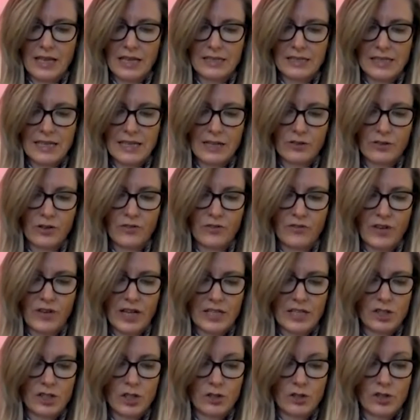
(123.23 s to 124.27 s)

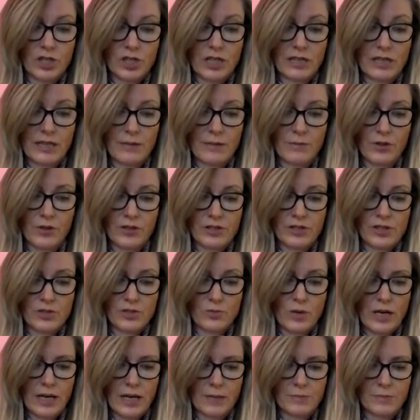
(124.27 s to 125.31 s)
sacrifice, dodging their mother's
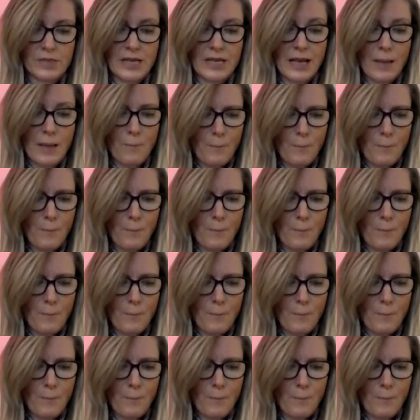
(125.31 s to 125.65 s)
swipes.